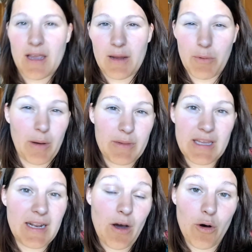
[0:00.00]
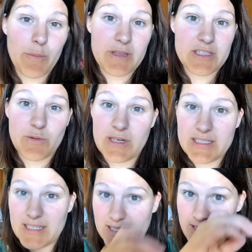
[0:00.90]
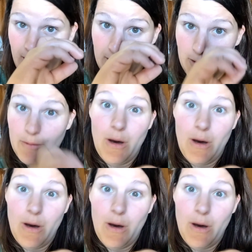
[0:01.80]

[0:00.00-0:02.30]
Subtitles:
and probably eat at home on the 26th. I don't know.